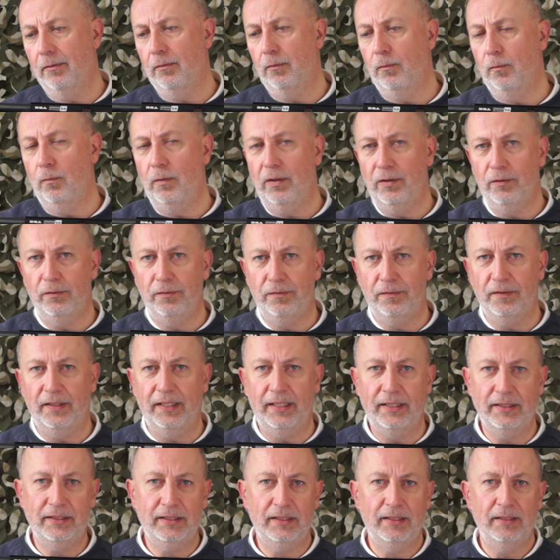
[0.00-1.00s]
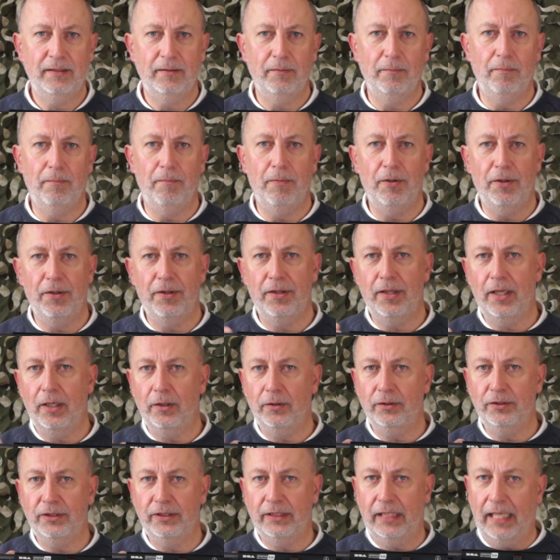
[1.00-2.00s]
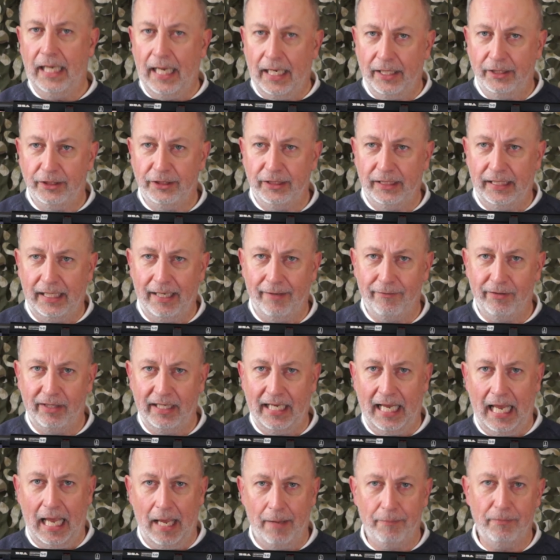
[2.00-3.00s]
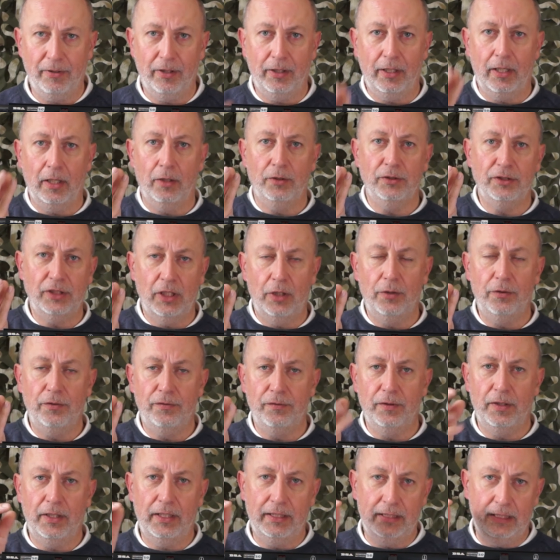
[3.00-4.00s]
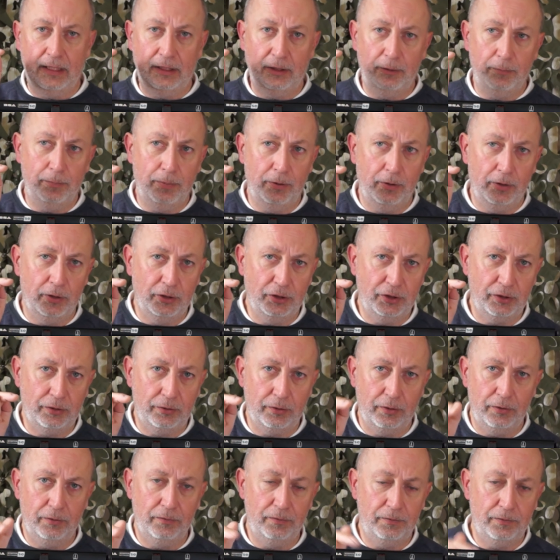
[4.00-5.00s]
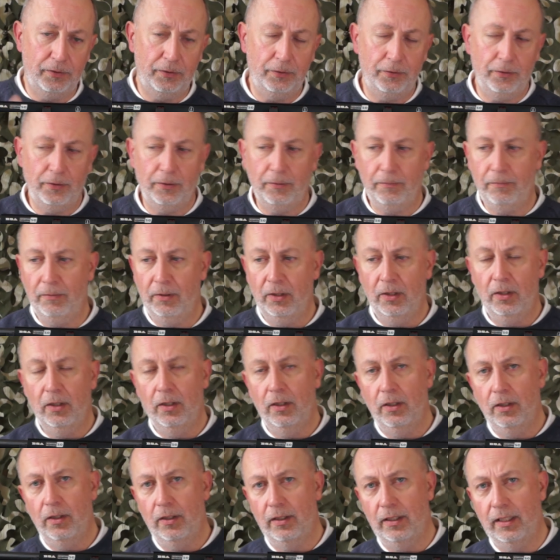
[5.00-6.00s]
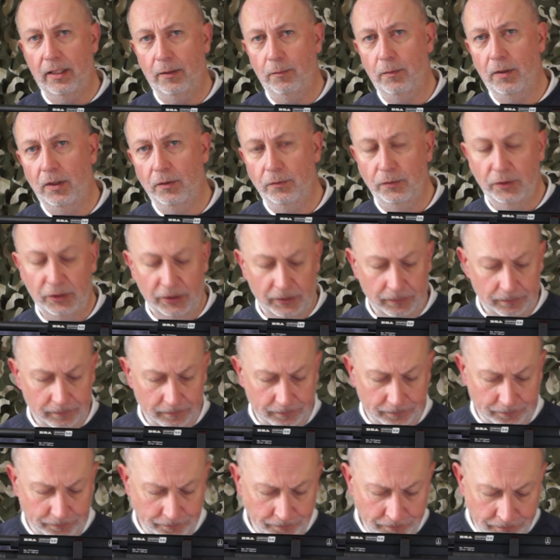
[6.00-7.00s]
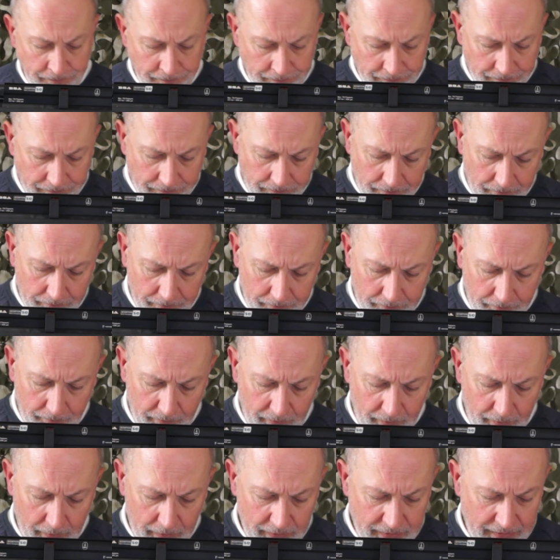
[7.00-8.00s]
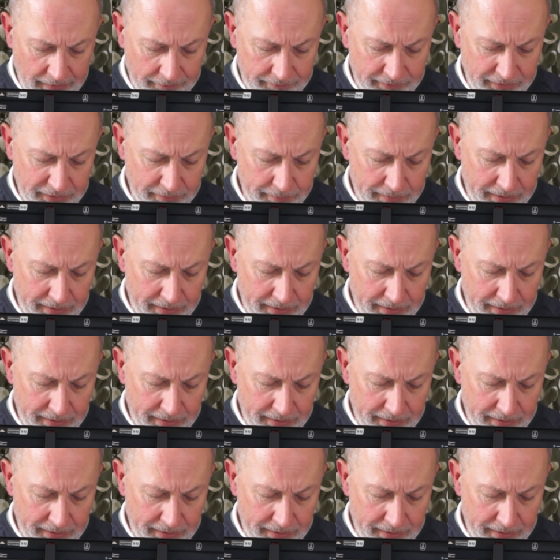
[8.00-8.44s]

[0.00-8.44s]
will fit, but those that actually have a cap that goes over and then you put a screw through them, they won't. Something to